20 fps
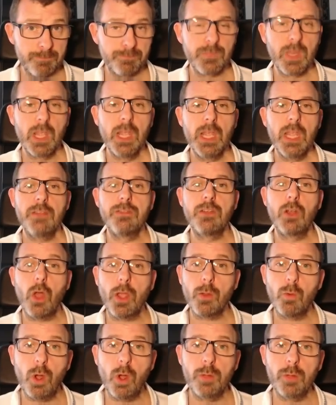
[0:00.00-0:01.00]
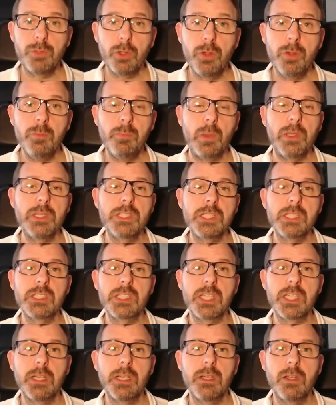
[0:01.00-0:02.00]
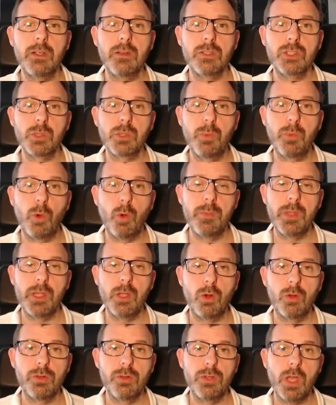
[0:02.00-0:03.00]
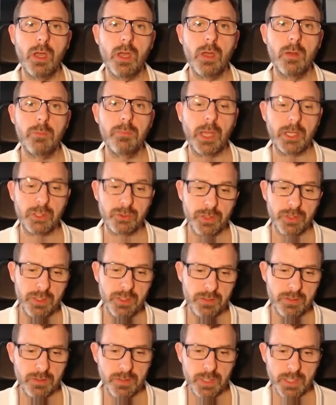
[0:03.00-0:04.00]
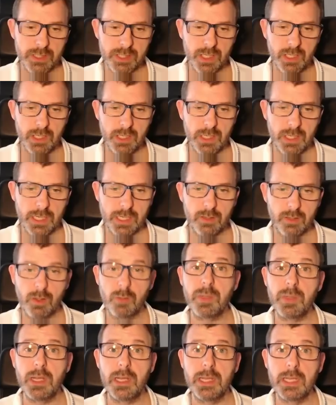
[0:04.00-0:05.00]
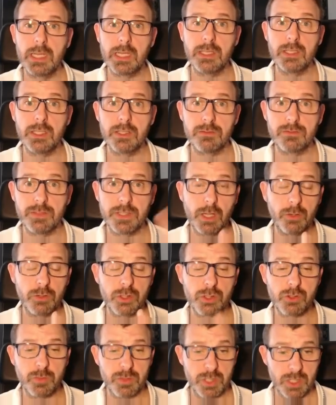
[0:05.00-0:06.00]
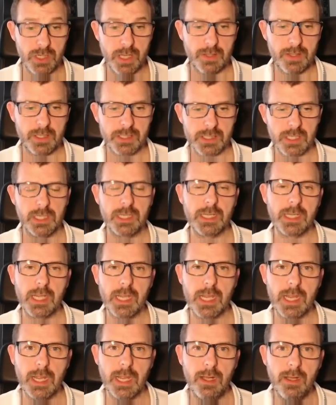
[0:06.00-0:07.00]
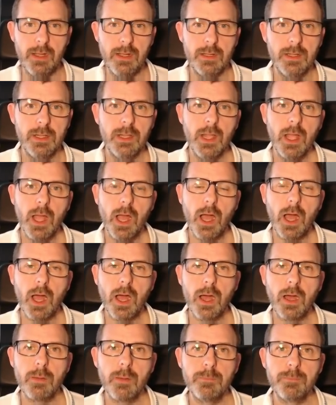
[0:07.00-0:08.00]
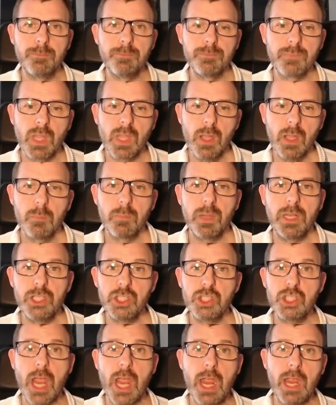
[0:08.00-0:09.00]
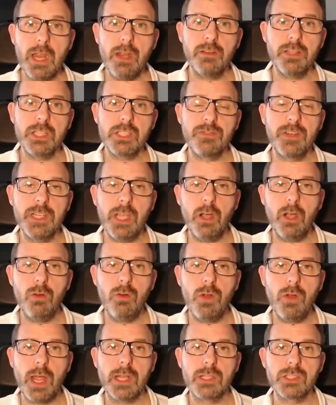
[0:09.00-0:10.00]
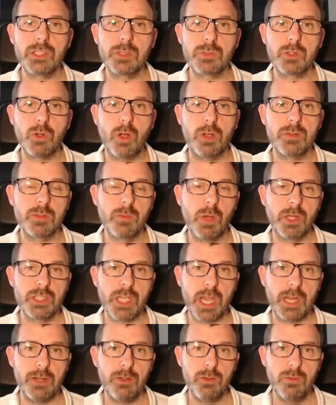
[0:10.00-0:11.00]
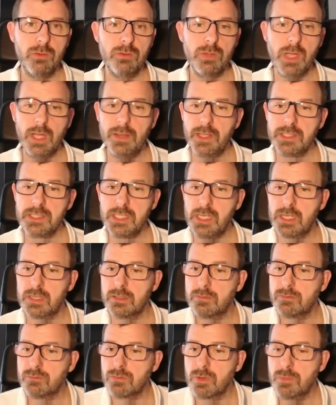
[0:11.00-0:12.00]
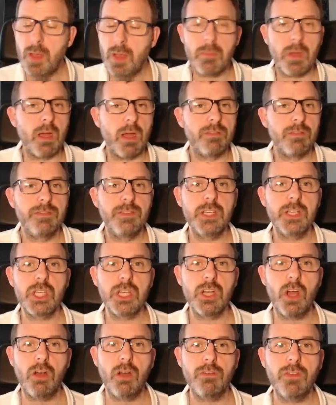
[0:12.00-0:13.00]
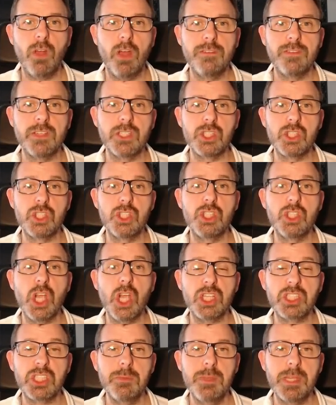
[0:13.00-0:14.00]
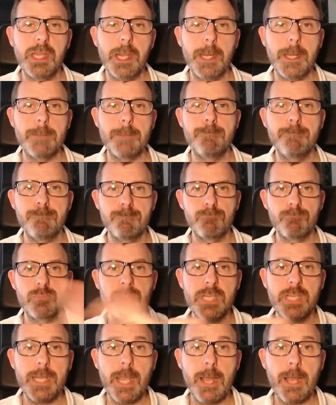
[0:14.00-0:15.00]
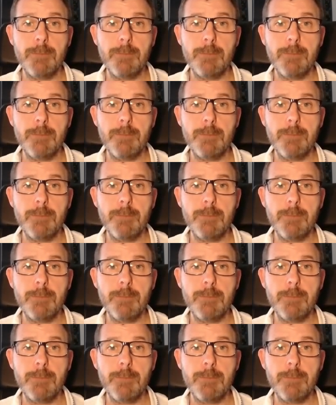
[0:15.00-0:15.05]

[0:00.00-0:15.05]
If you like what I'm doing, please consider supporting me on Patreon. There's a link. There'll be a link in the video description, and there's a link here. Please share this video and subscribe to my channel, and that's it. Remember, finishing Half-Life is just the beginning. See ya!